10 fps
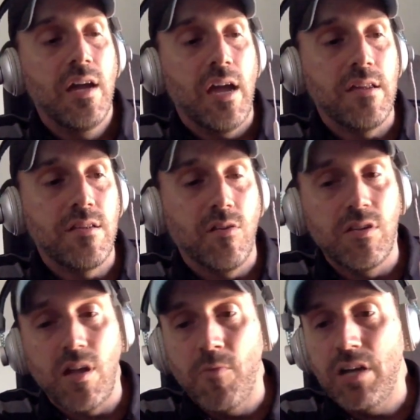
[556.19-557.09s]
And so
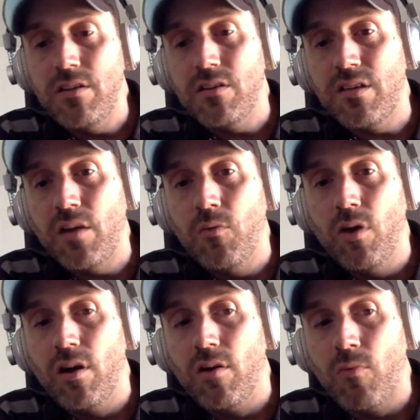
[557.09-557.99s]
in some ways you could say
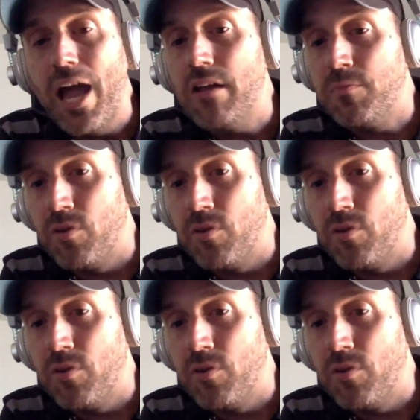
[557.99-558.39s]
we're a RASP,